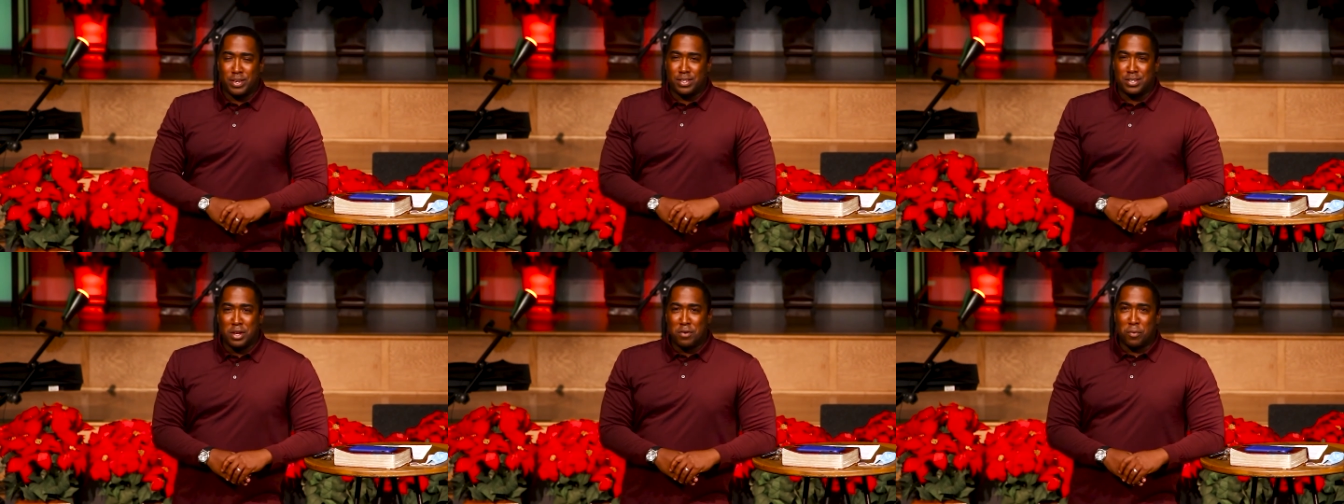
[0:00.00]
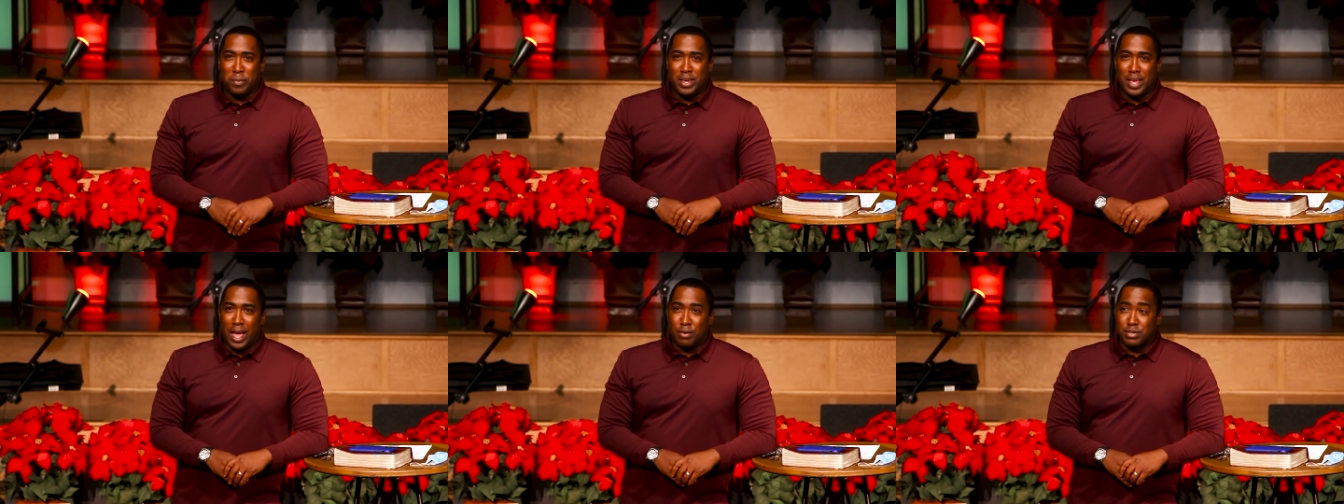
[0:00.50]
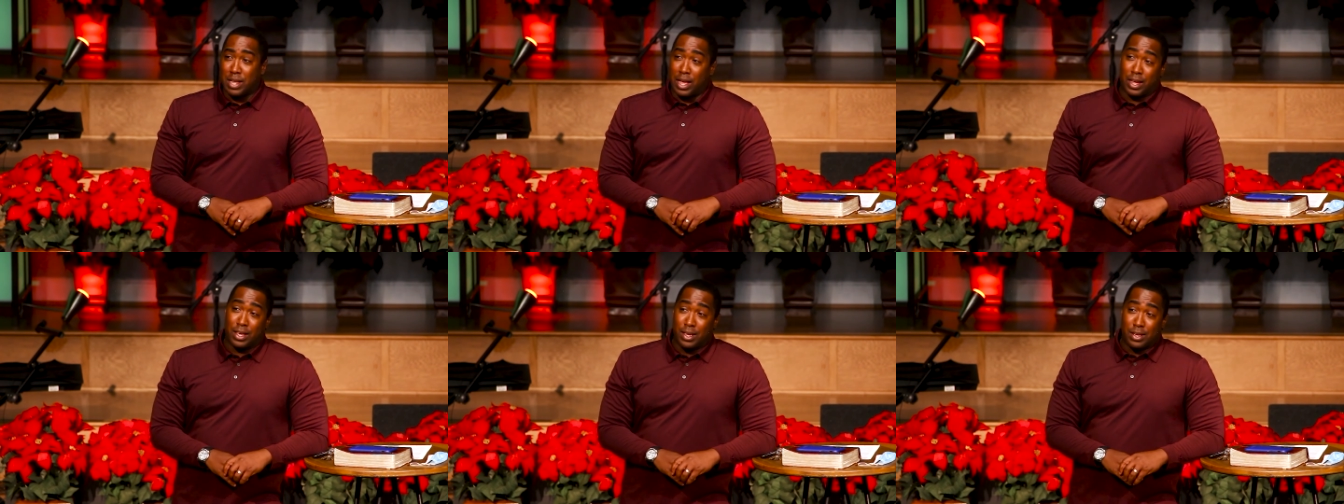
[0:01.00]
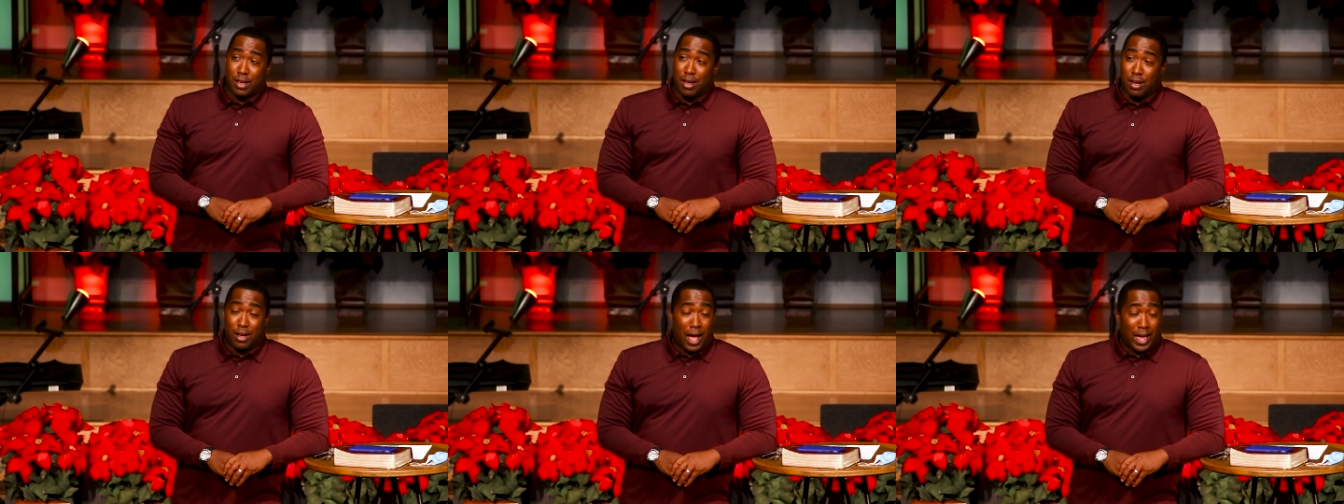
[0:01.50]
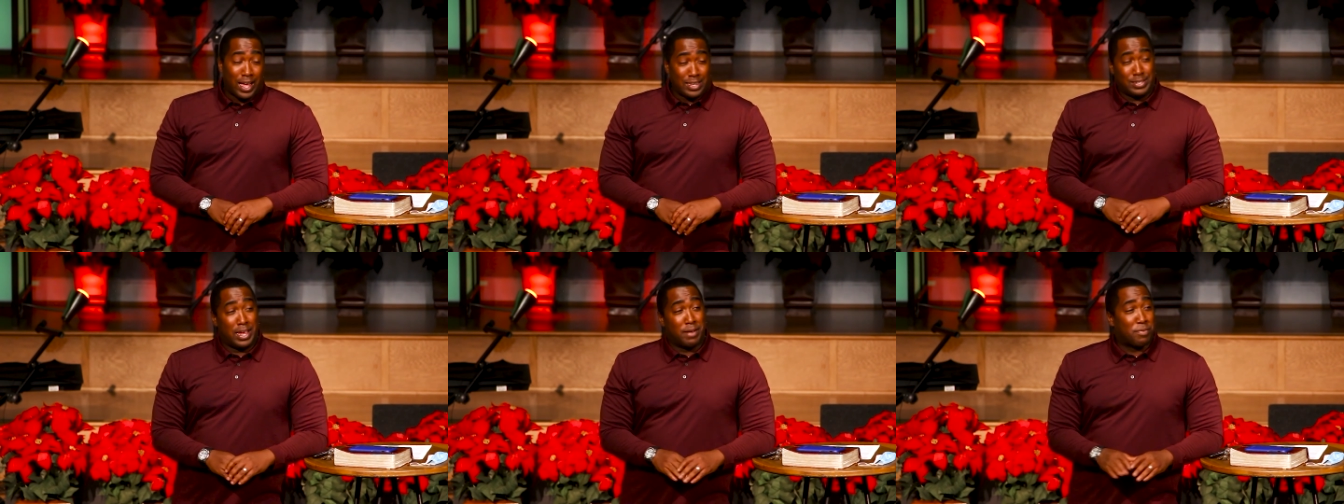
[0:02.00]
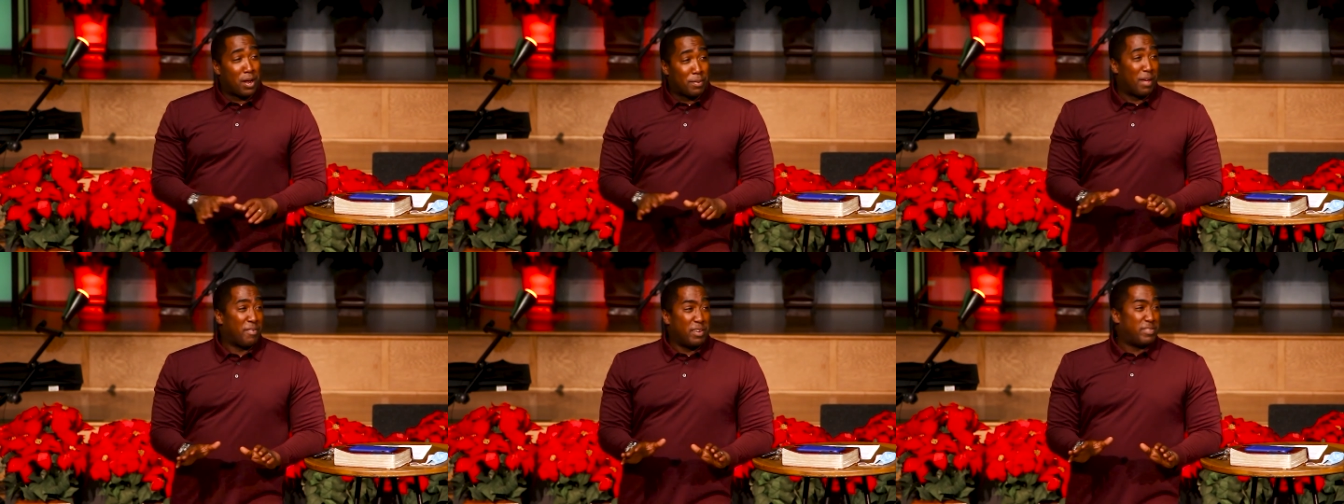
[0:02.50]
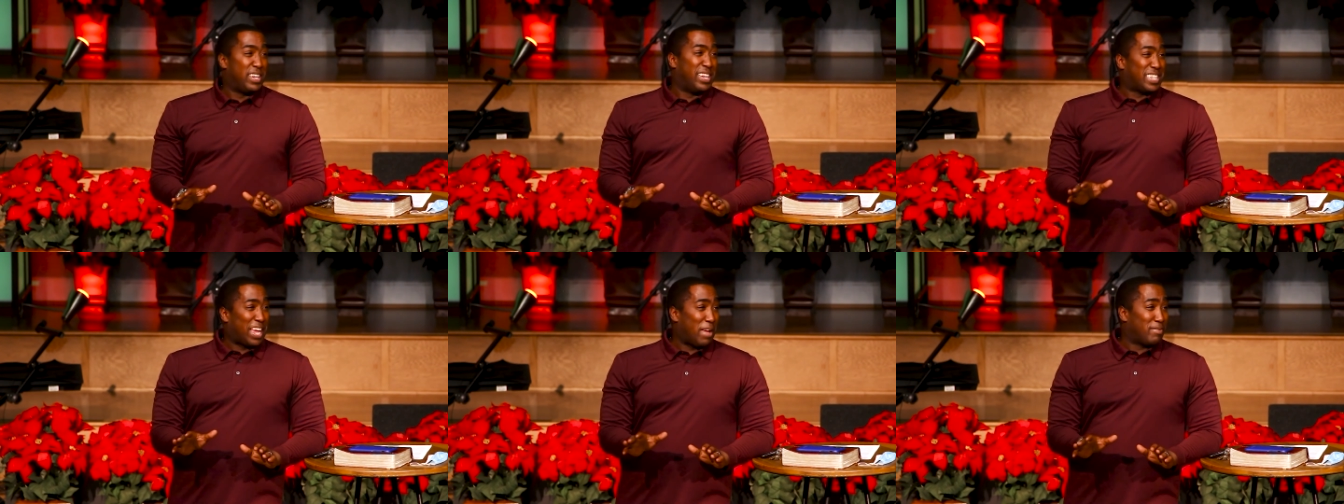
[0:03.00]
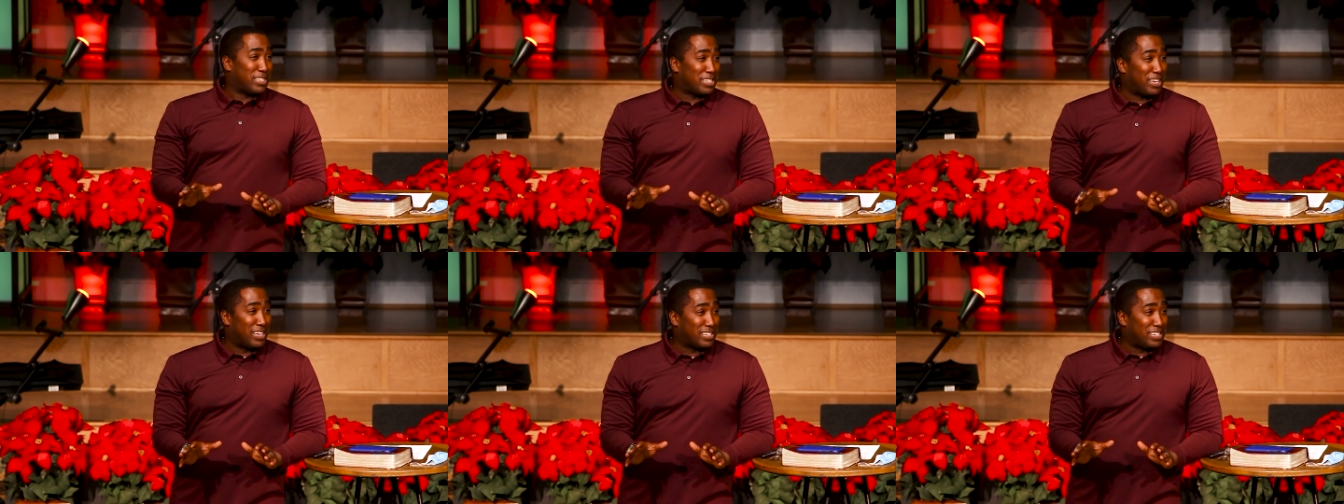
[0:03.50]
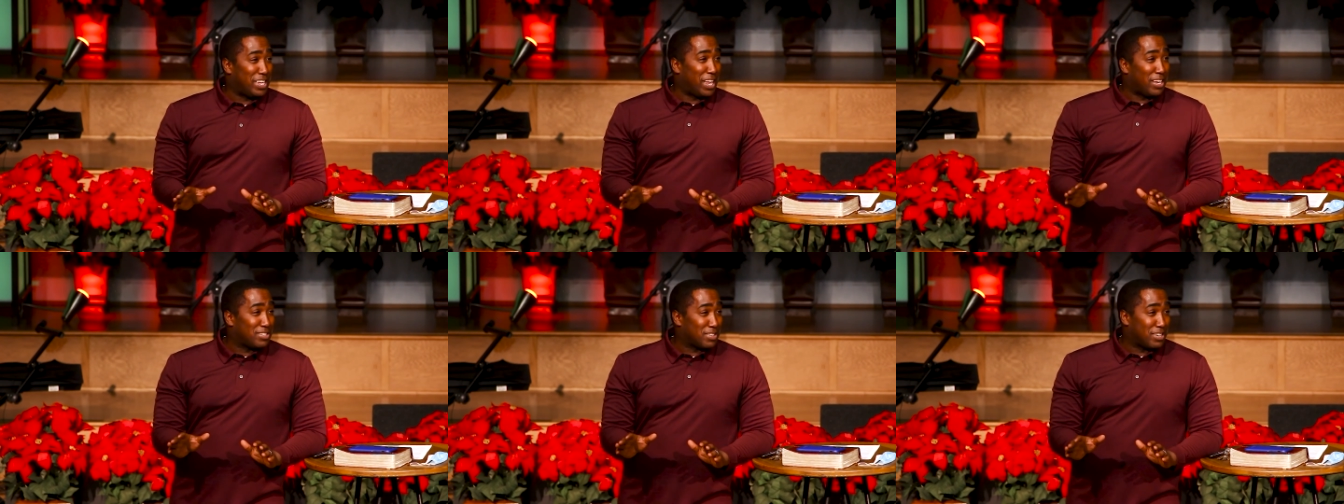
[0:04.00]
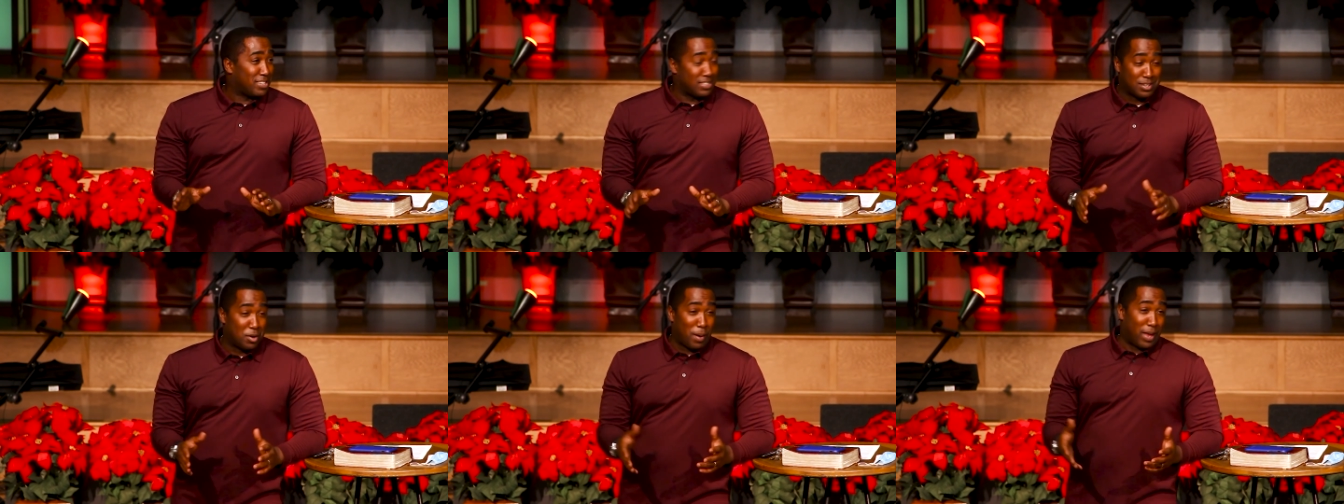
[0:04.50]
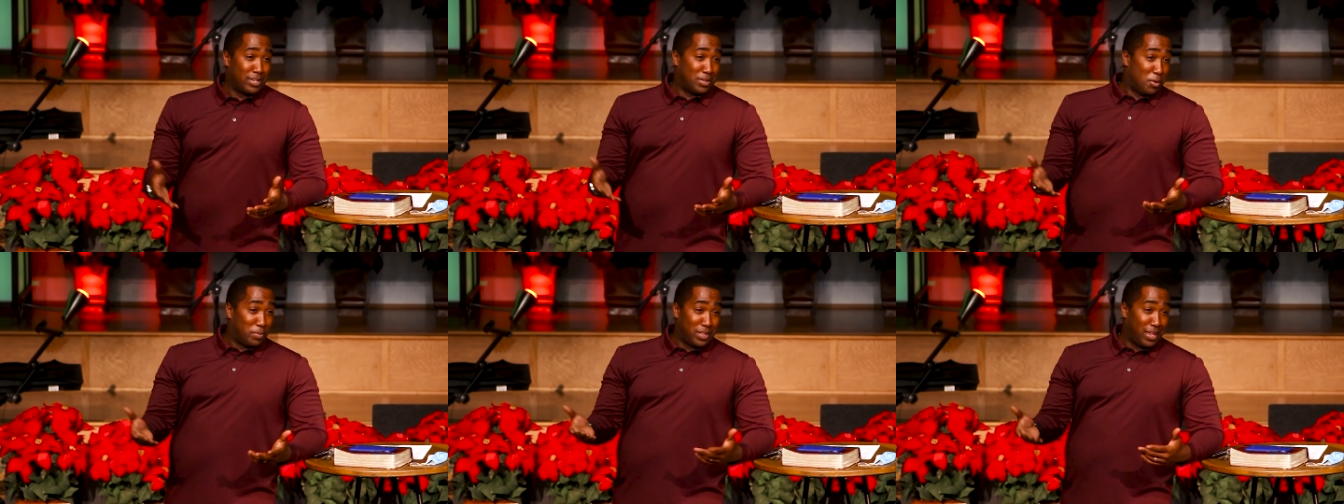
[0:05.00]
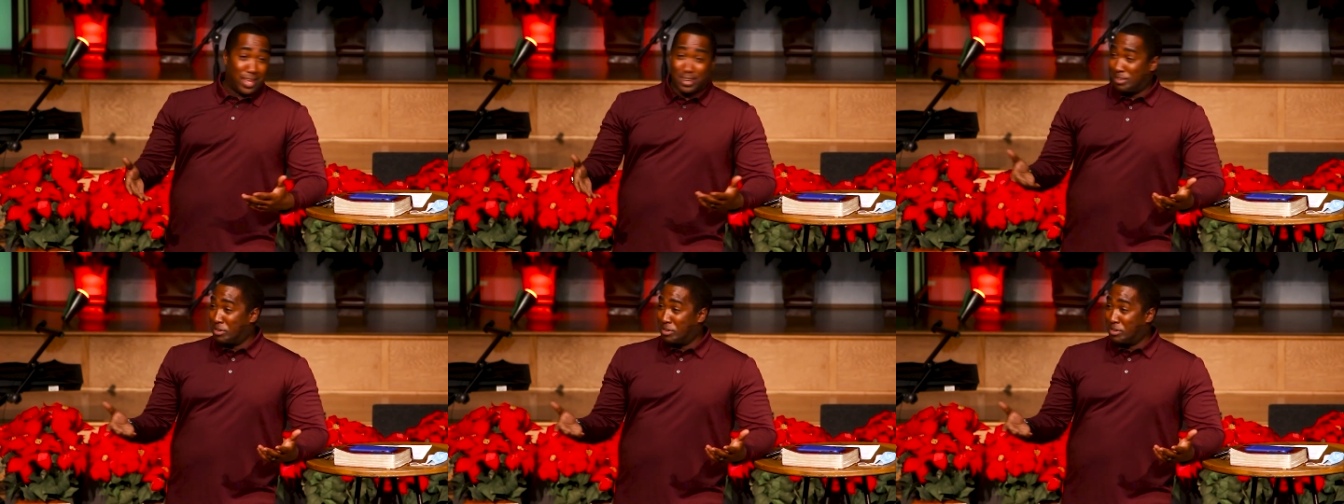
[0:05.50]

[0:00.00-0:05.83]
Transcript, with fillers: Because for me, I was like, uh, I got saved probably about 15 times as a, as a teenager because nobody told me that,